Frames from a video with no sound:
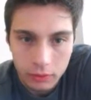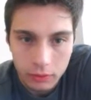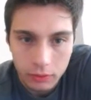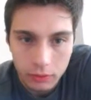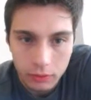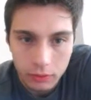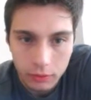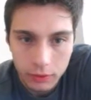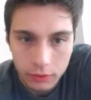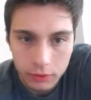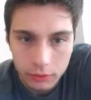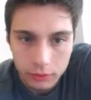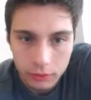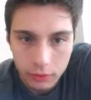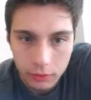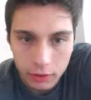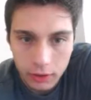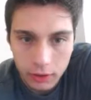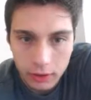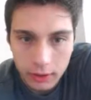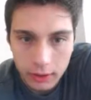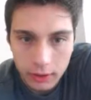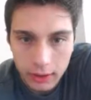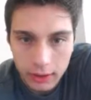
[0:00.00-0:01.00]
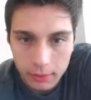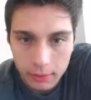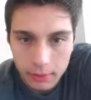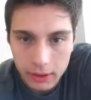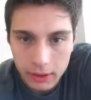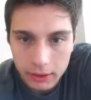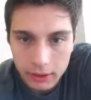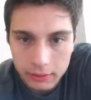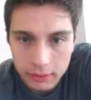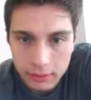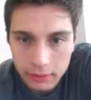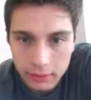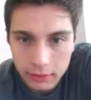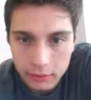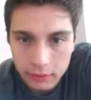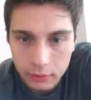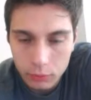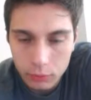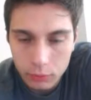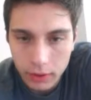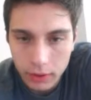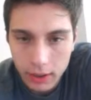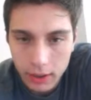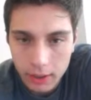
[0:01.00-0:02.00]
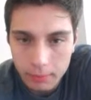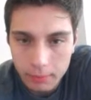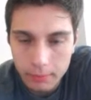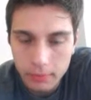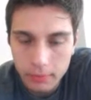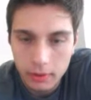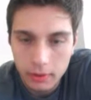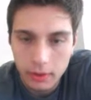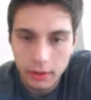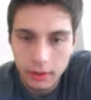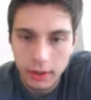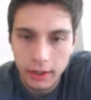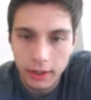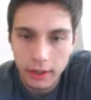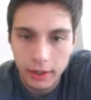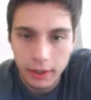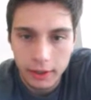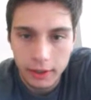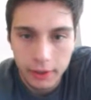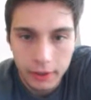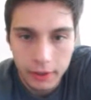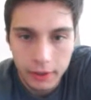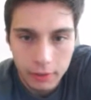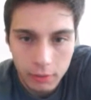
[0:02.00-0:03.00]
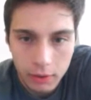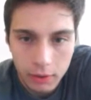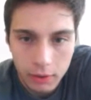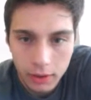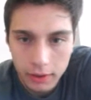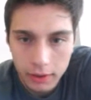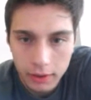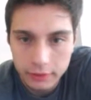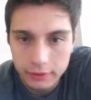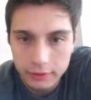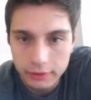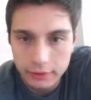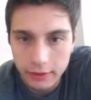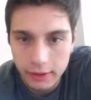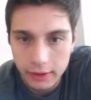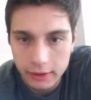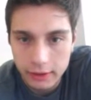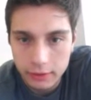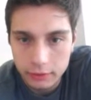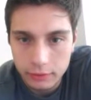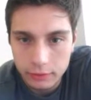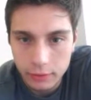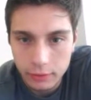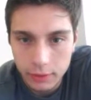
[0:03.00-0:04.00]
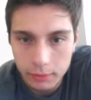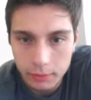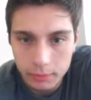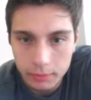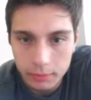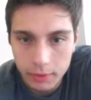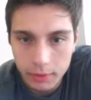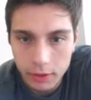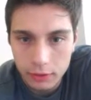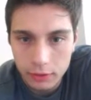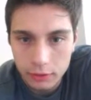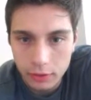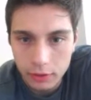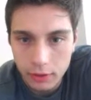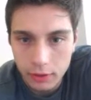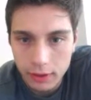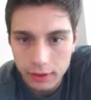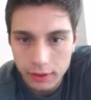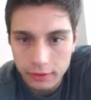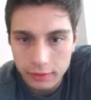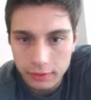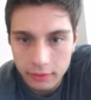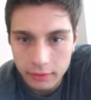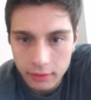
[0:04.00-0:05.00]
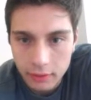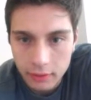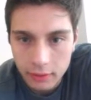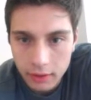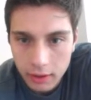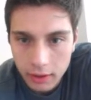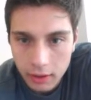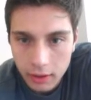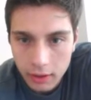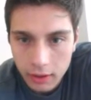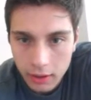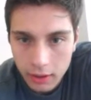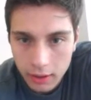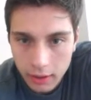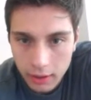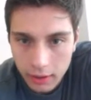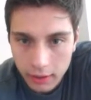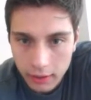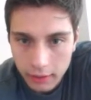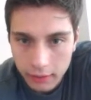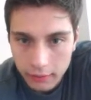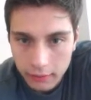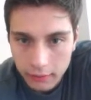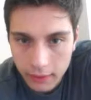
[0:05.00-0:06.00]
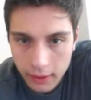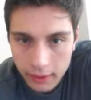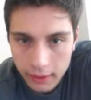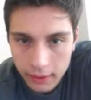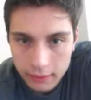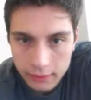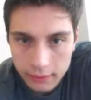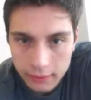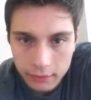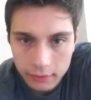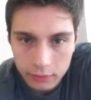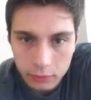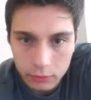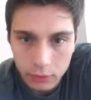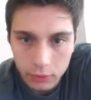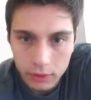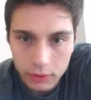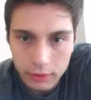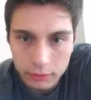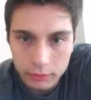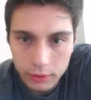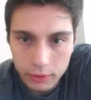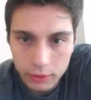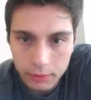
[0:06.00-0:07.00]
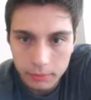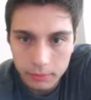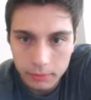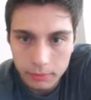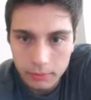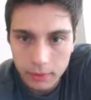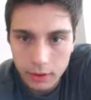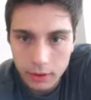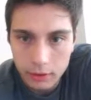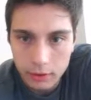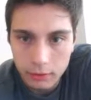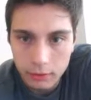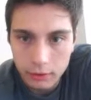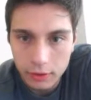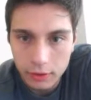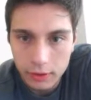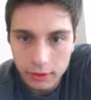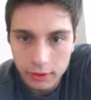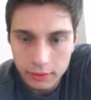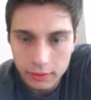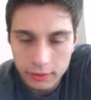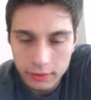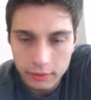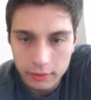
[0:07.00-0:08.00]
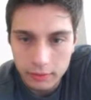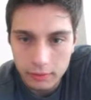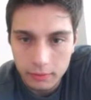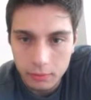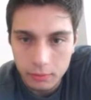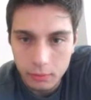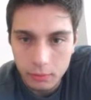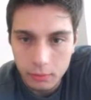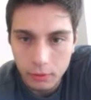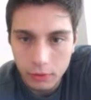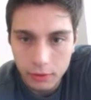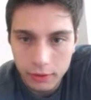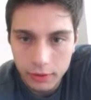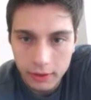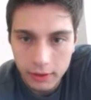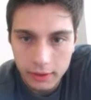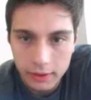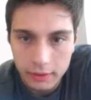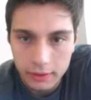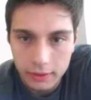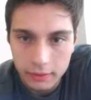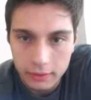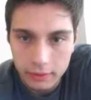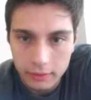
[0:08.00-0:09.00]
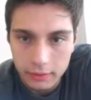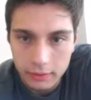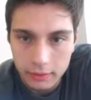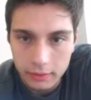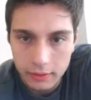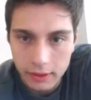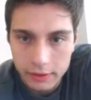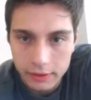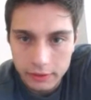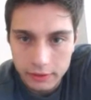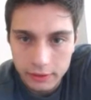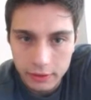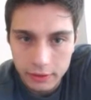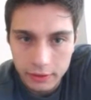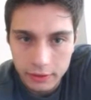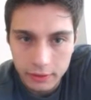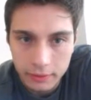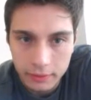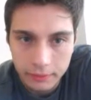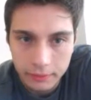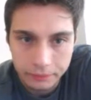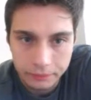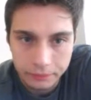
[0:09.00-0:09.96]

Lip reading: So in total liabilities, we have $193 million. That's $23 million more than last year.